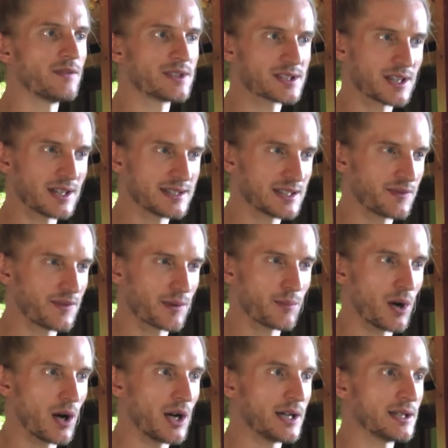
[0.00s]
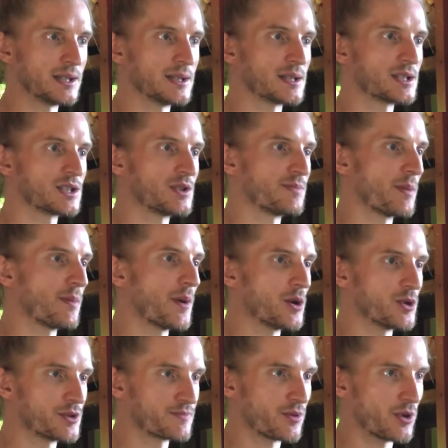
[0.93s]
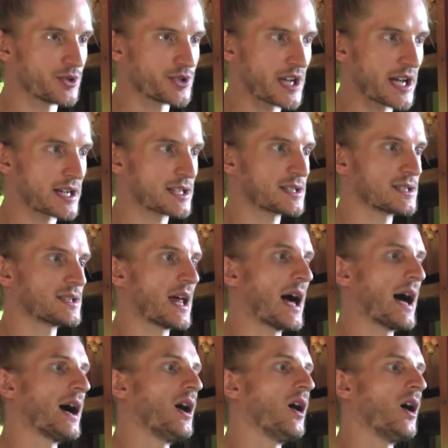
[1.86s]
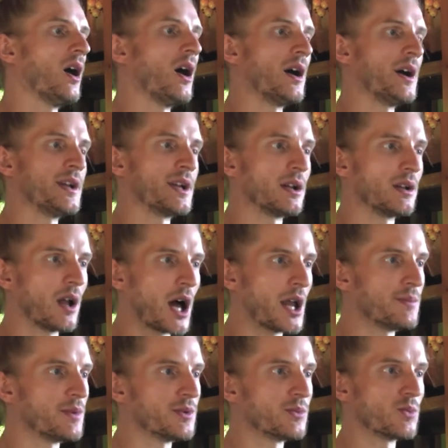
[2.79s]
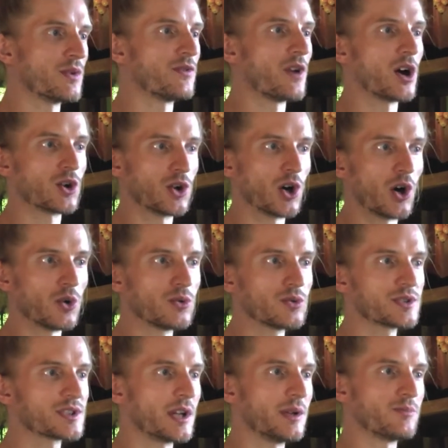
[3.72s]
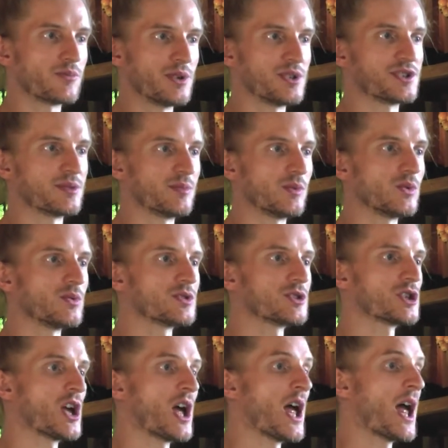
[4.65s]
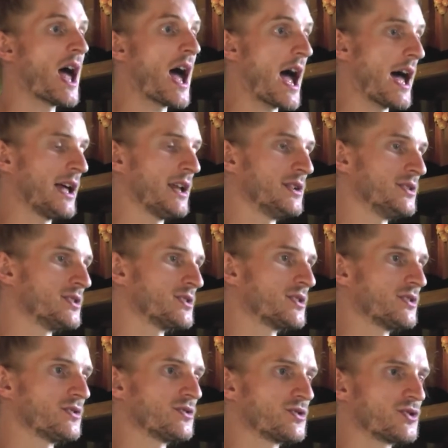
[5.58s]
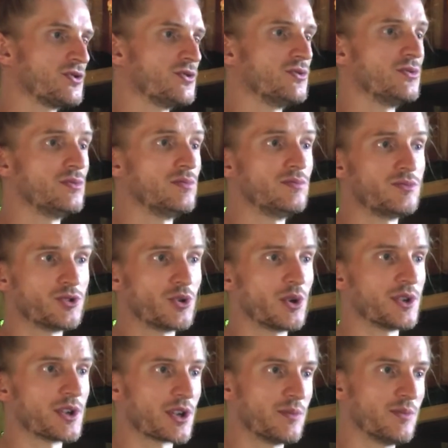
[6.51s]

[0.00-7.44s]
other scientific minds to propose projects that are in alignment with our goals and principles, and to join the